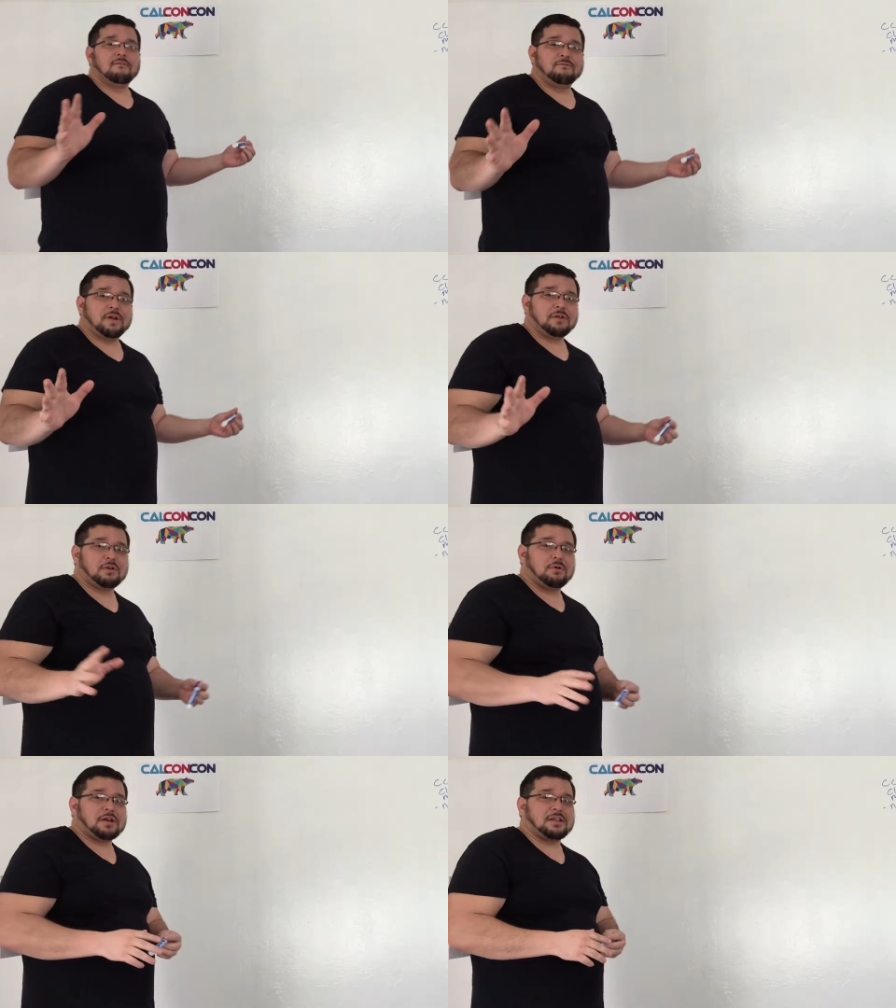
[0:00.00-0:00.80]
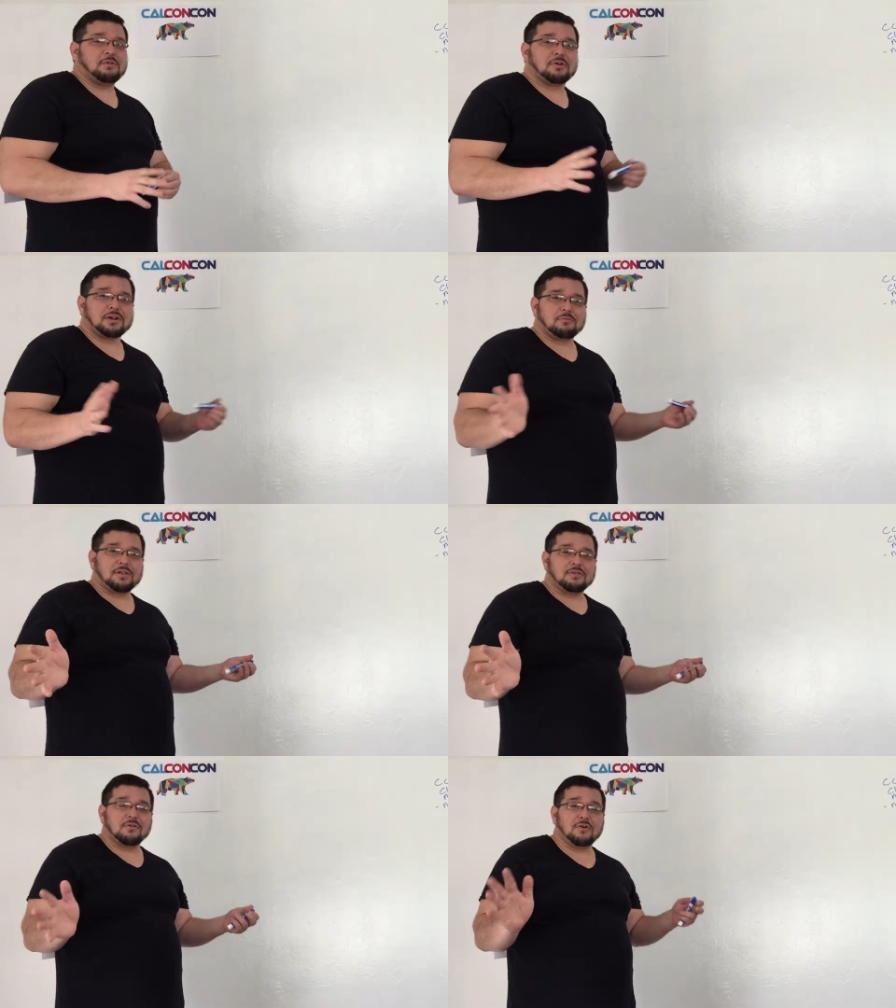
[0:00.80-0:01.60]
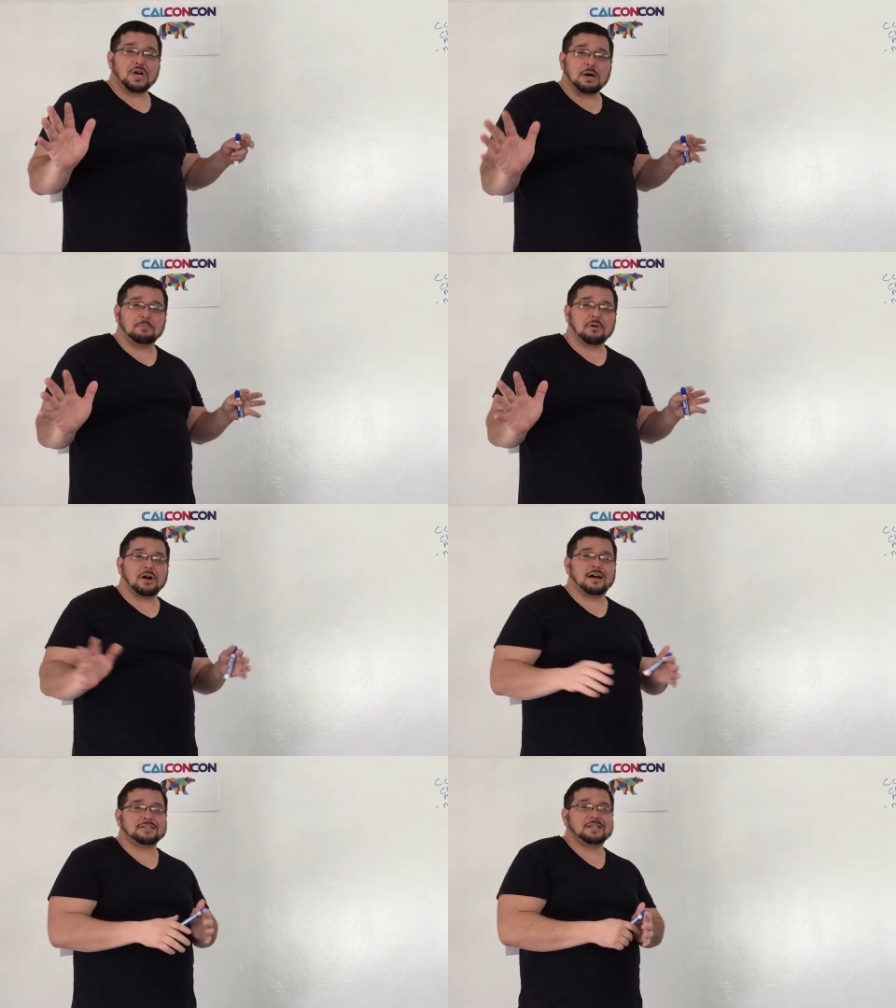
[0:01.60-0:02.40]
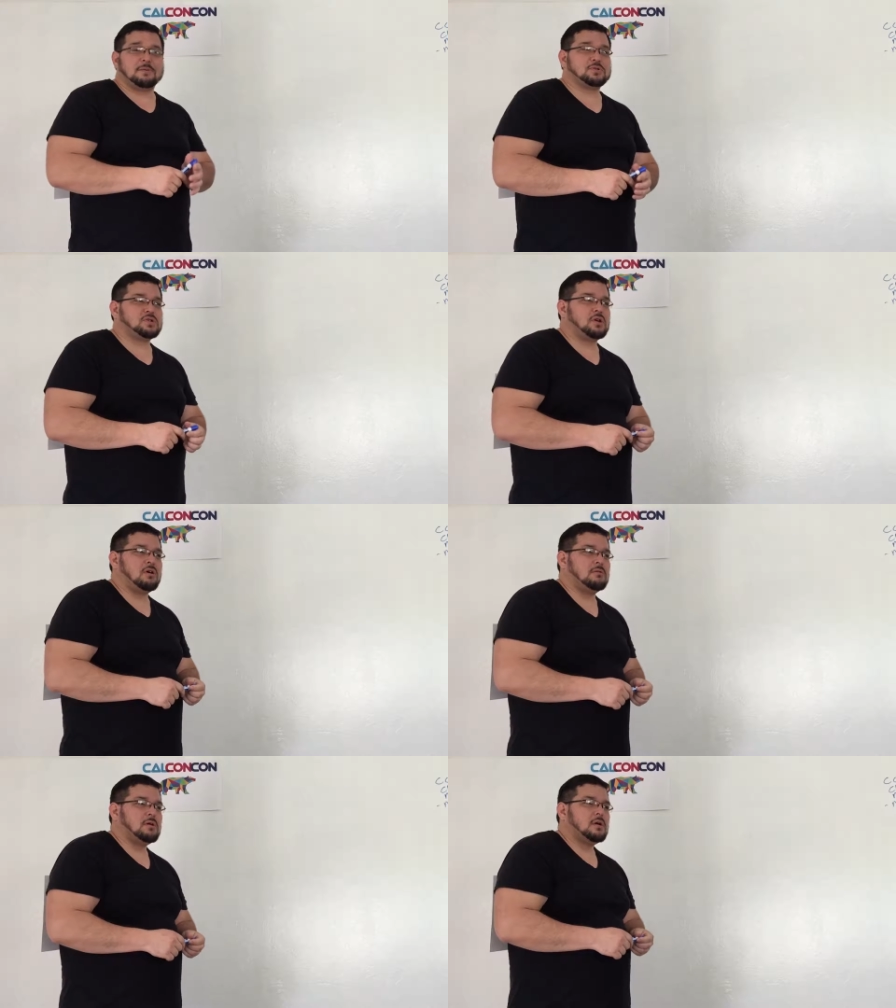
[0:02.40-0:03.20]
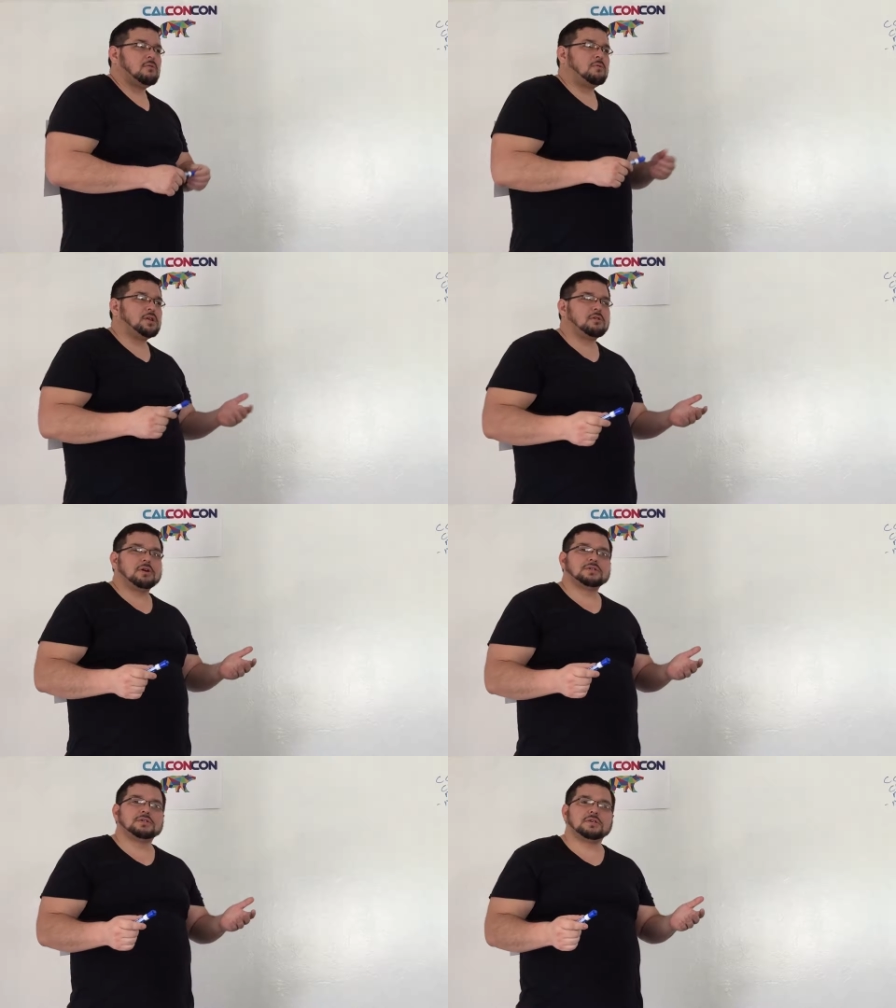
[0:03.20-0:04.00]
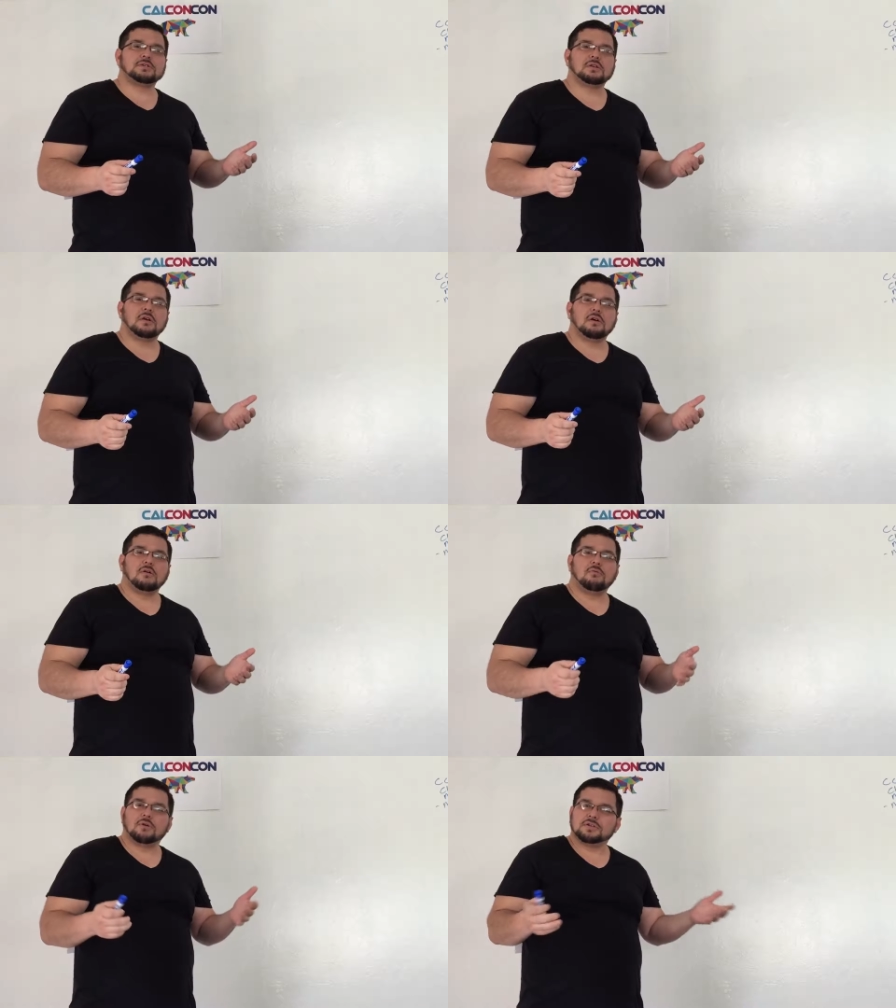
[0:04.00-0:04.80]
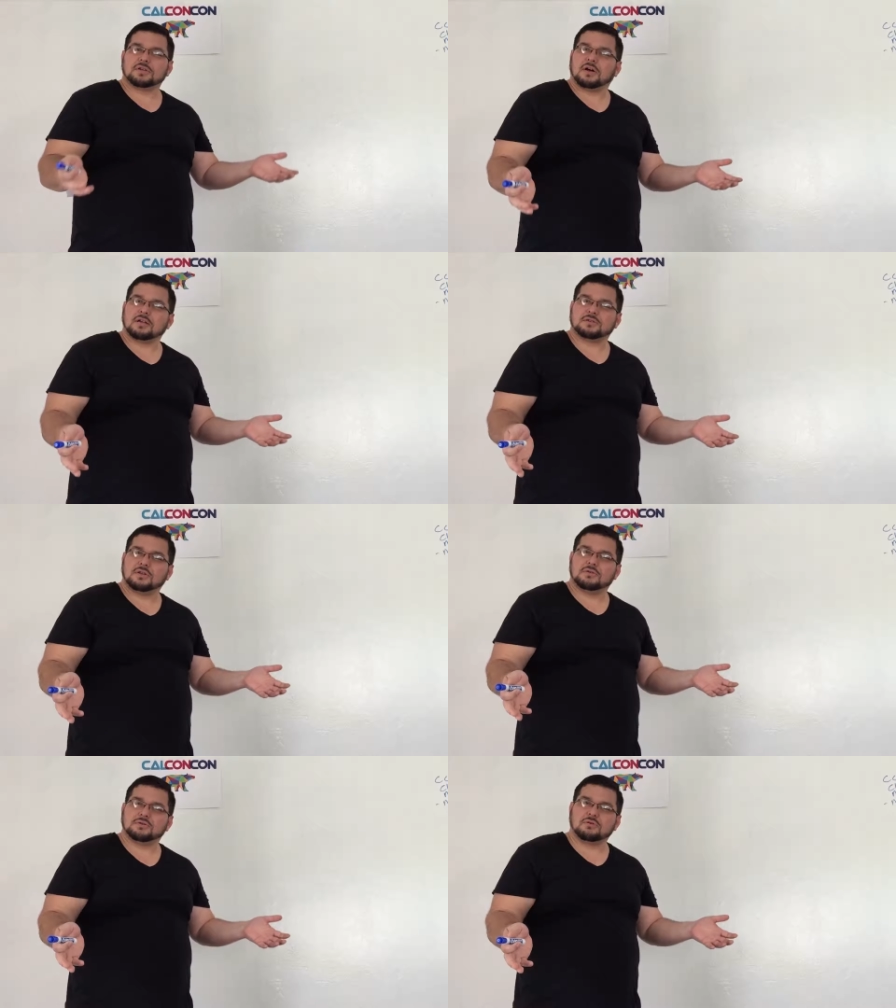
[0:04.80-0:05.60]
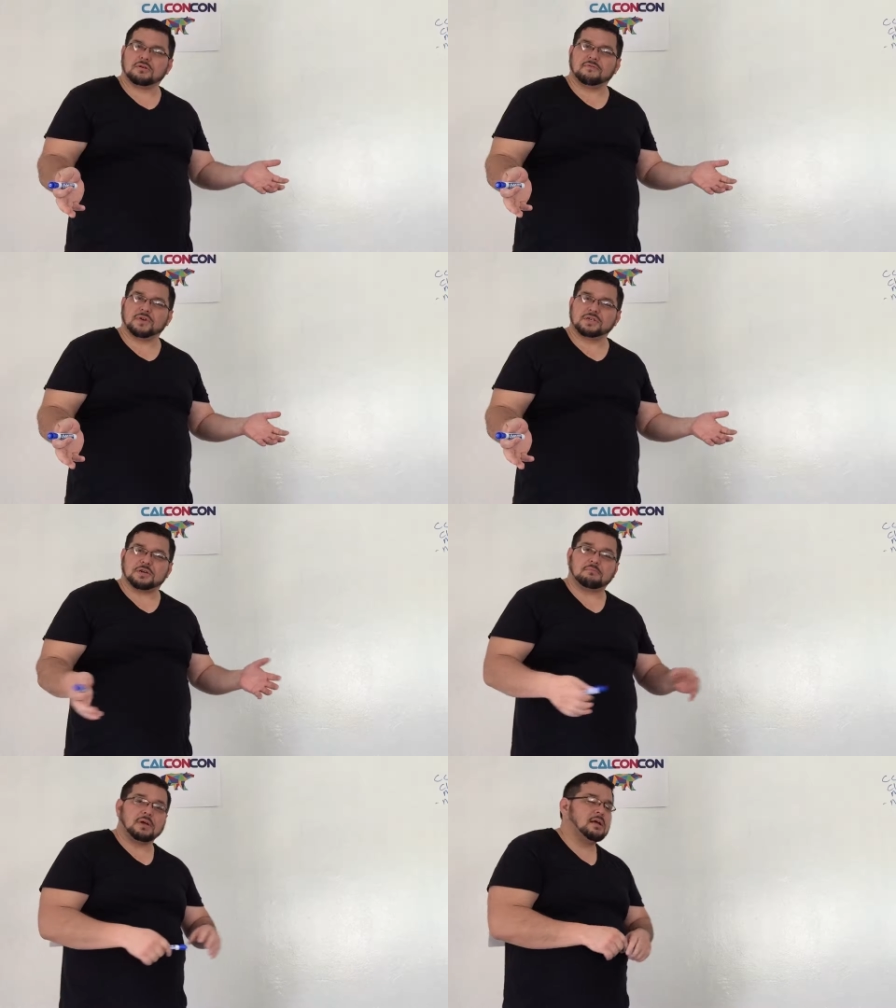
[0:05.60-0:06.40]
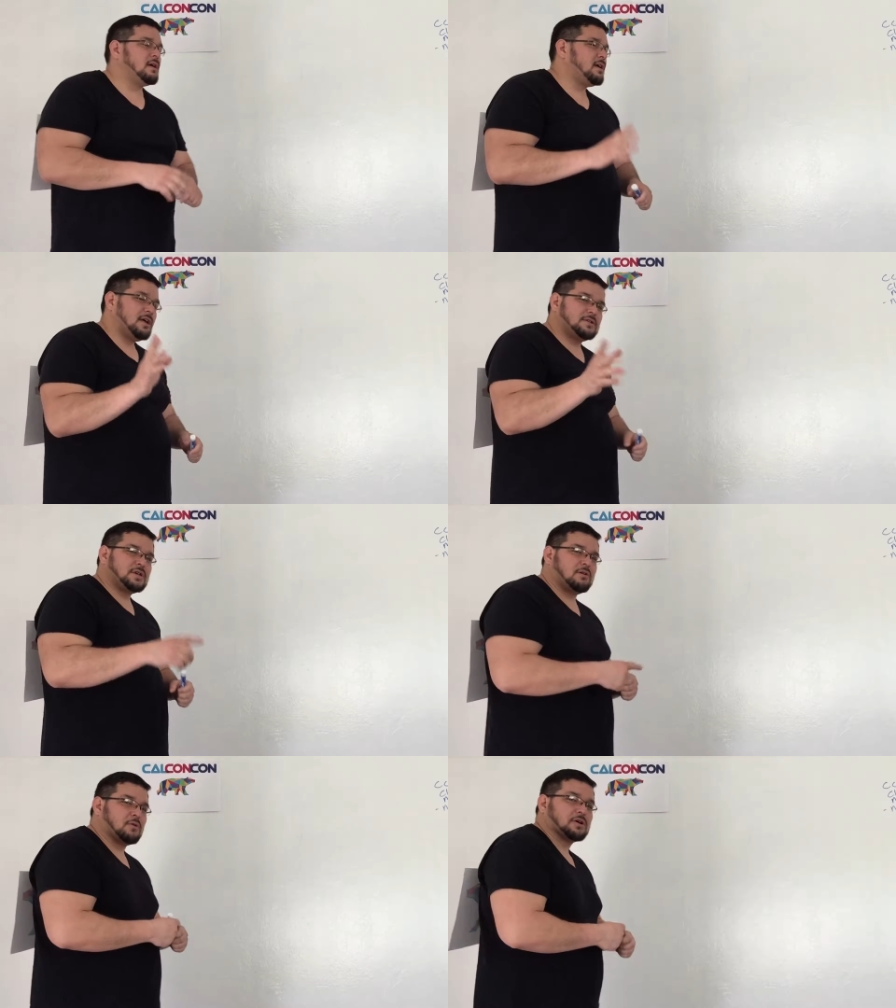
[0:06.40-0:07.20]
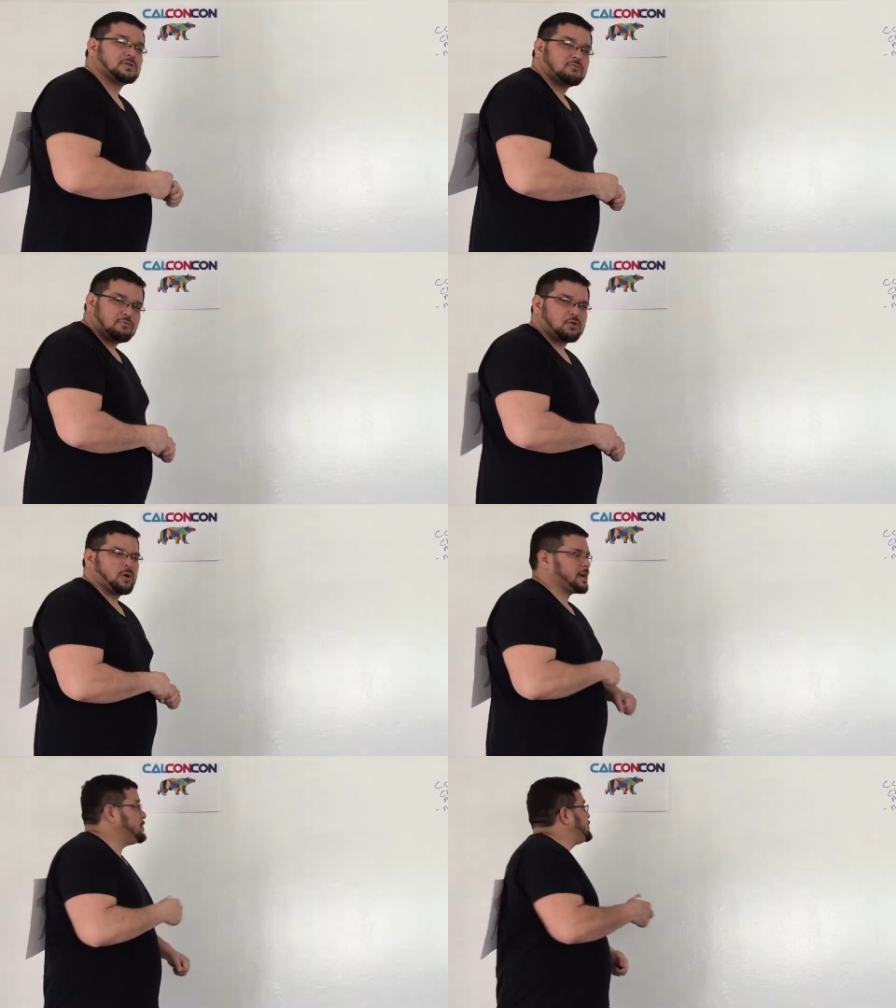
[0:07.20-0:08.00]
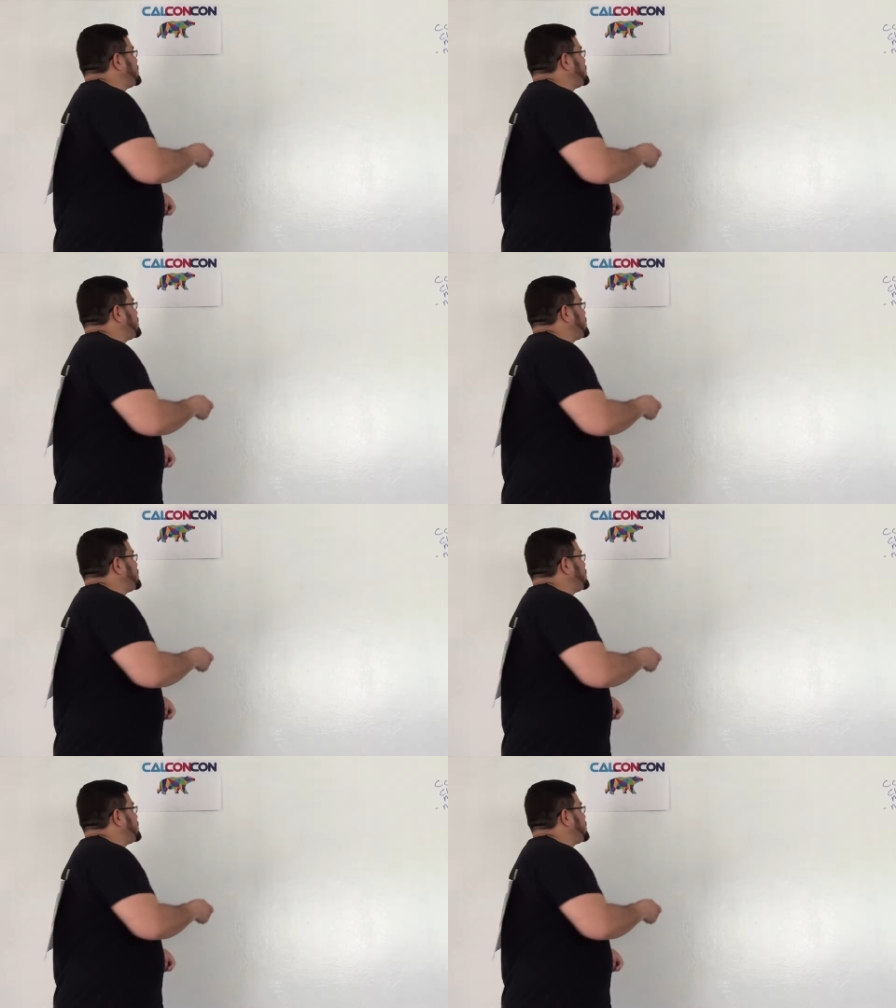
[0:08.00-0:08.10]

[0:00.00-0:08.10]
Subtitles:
Very quickly, we're going to run through a couple concepts. So, one of the questions is, what is the Constitutional Convention? Here's how it works, real quick.